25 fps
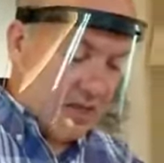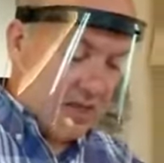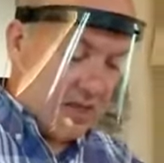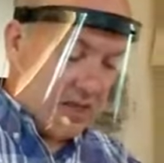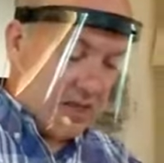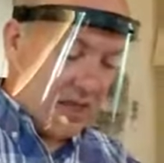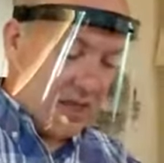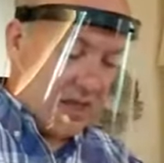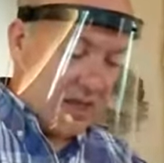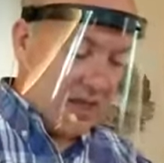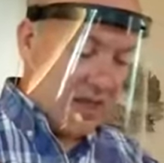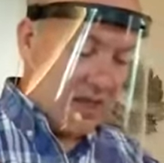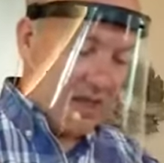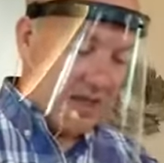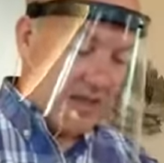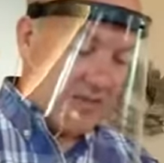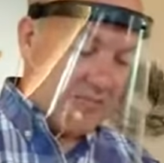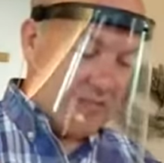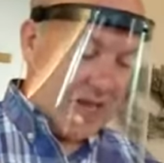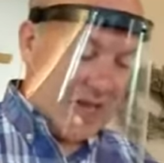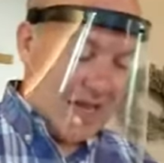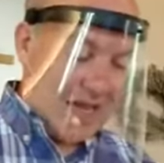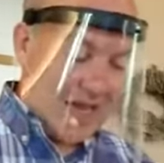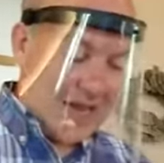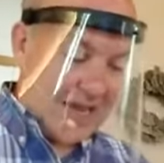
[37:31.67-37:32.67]
Uh,
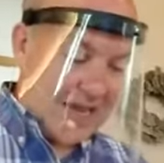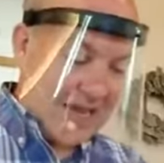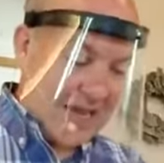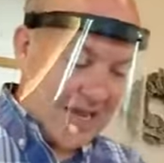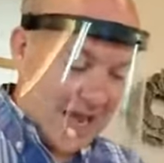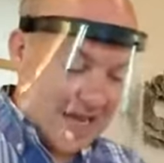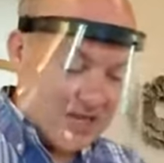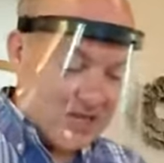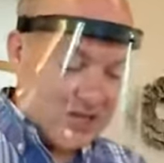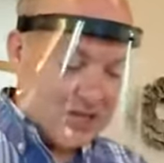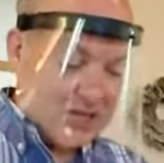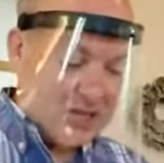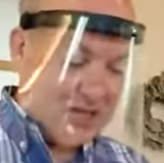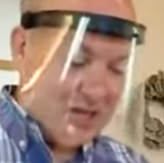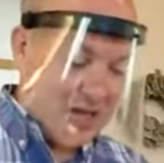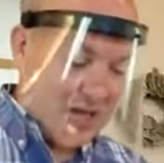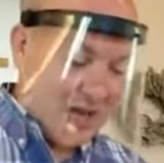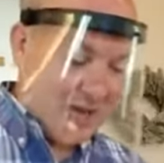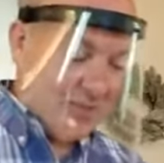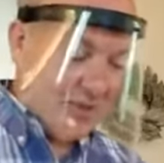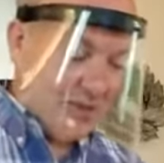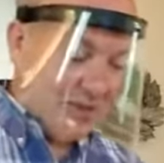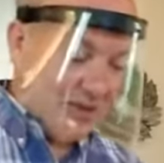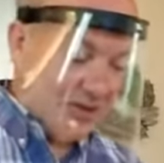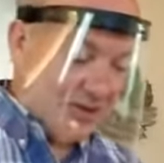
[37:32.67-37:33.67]
Maddie actually
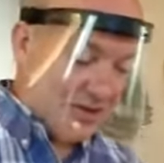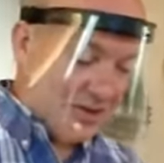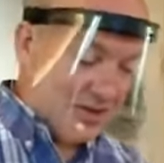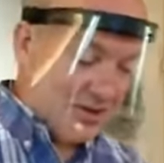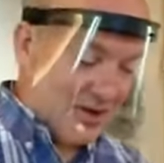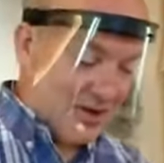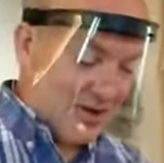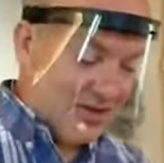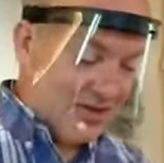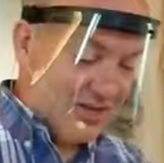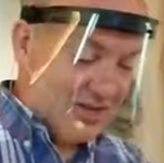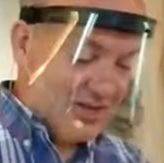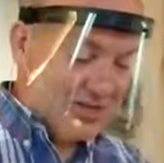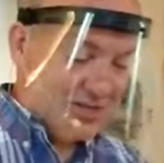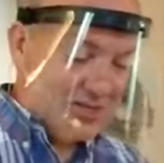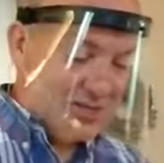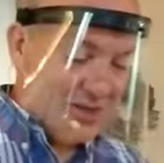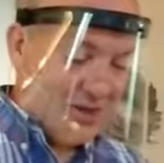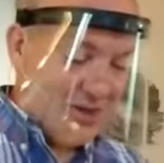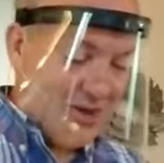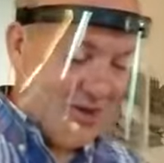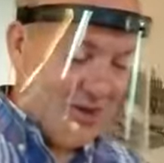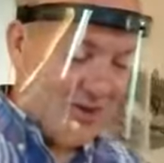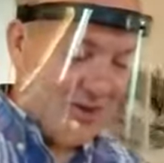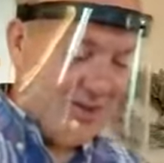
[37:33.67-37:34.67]
got me hooked on this
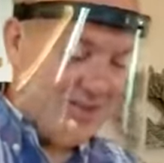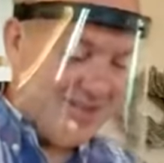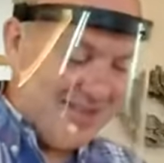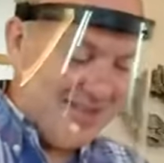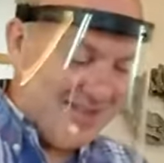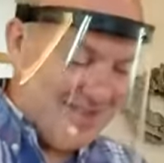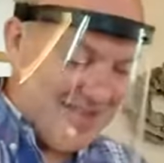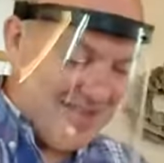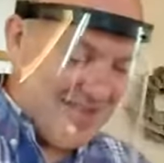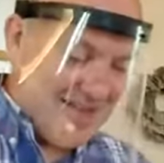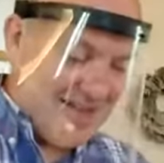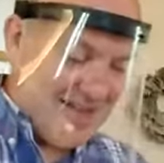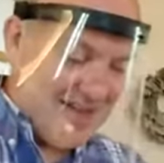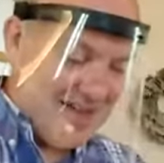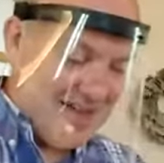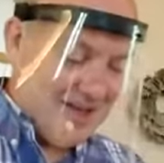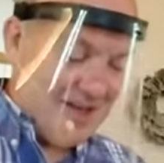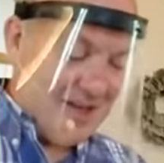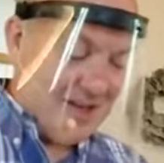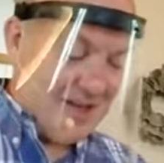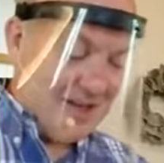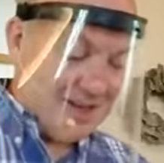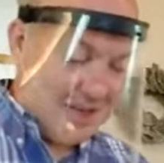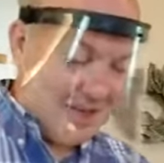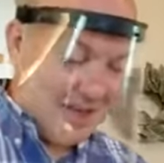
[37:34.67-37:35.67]
song
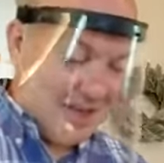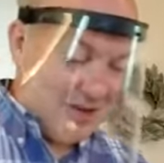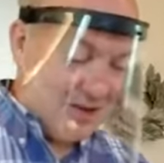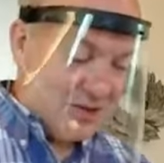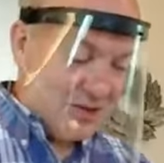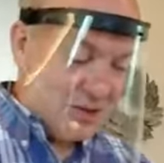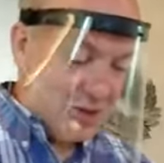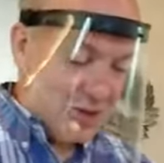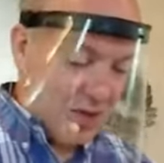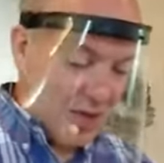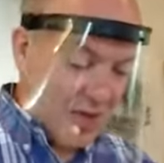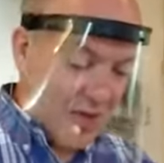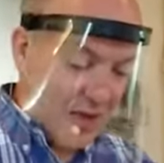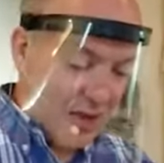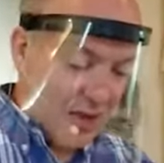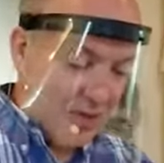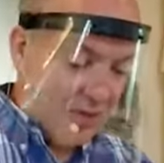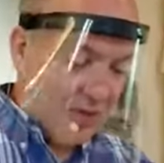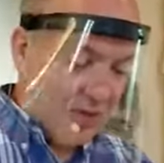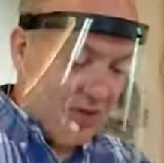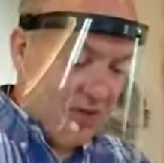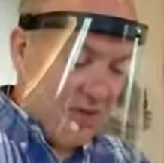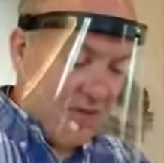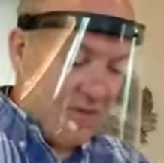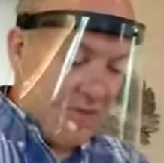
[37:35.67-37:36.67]
uh, years
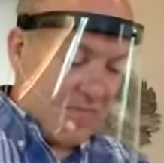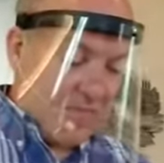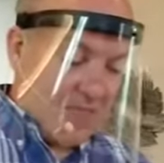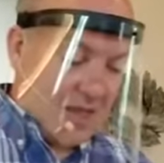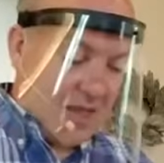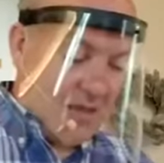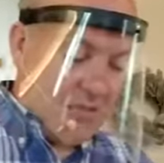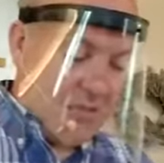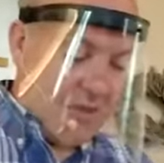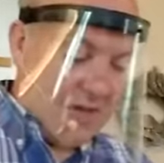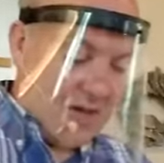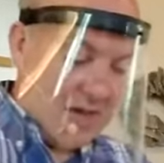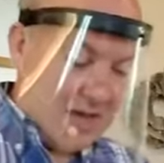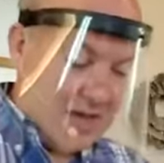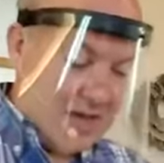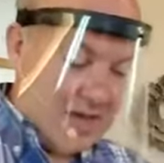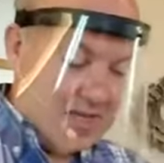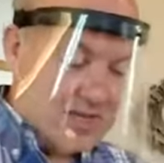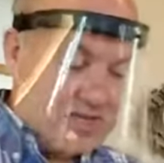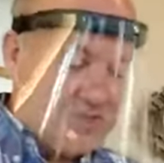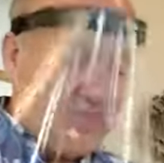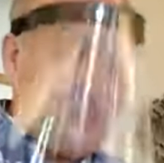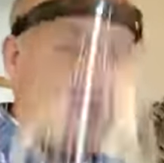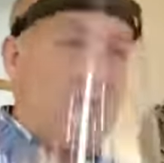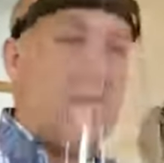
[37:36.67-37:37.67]
ago but
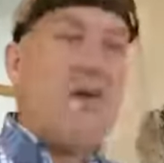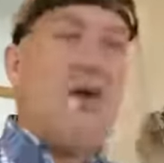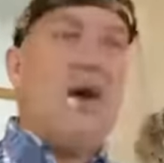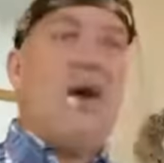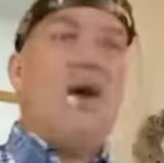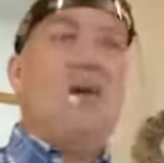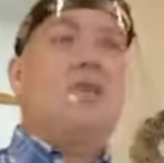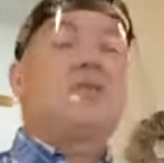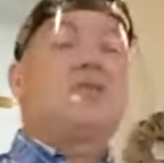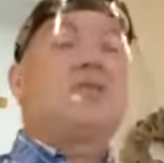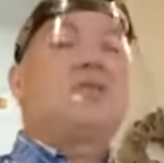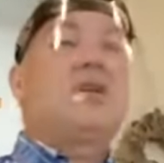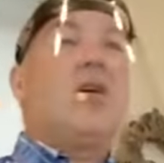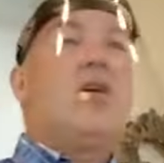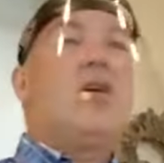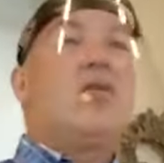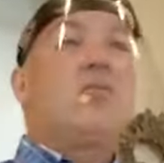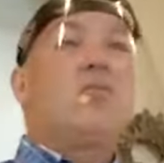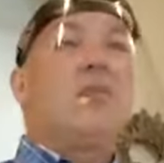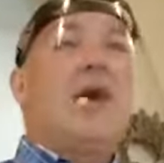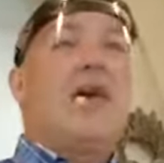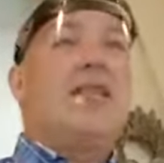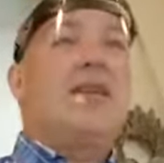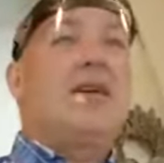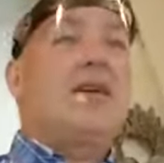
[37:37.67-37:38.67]
it's uh, a song
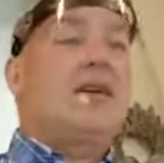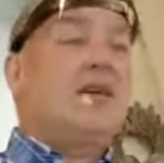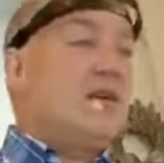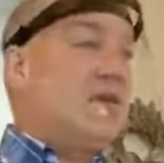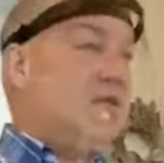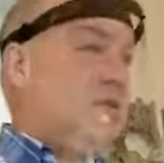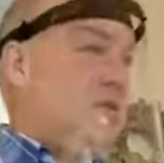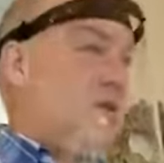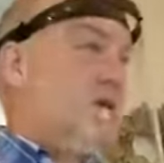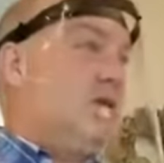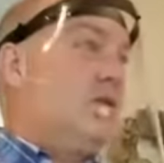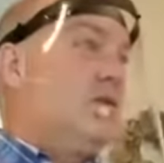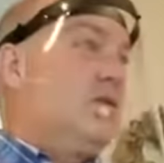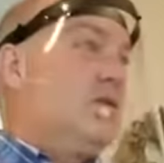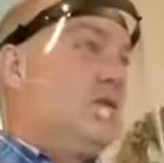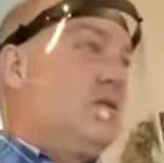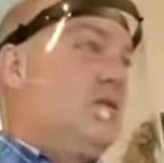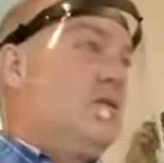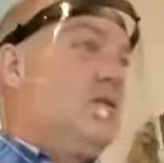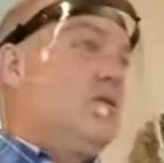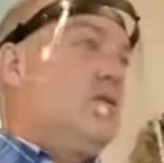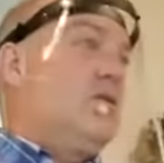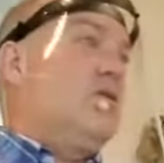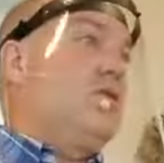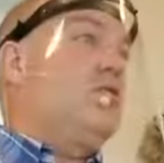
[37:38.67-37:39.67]
by the, the,
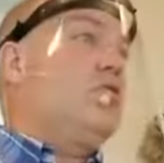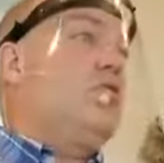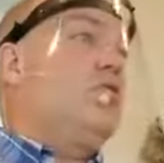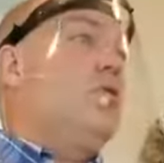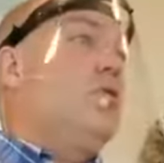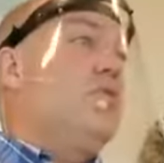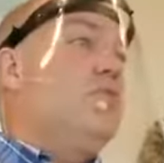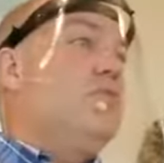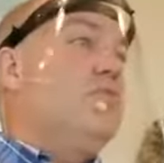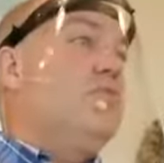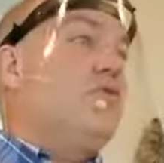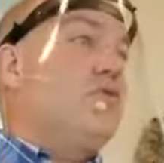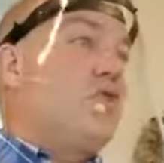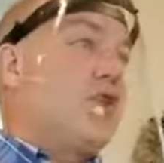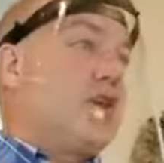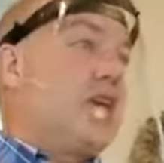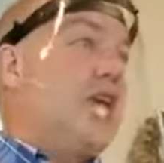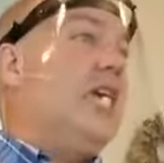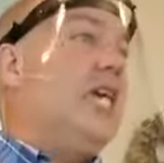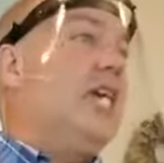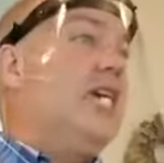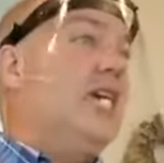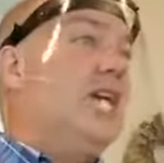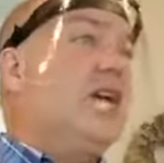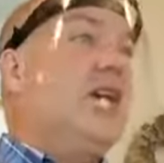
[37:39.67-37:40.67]
the group For
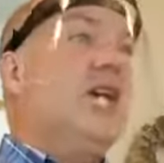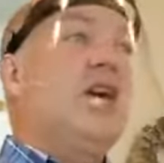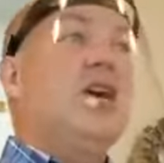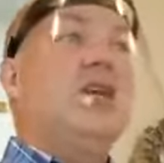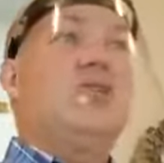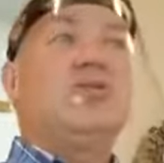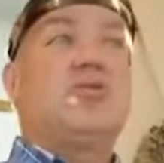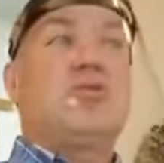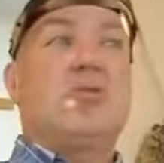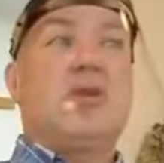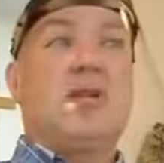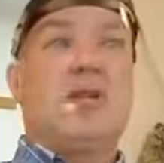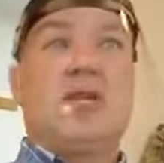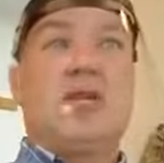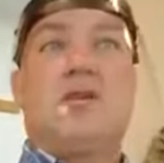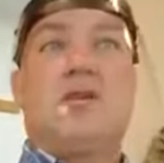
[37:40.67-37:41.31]
King and Country.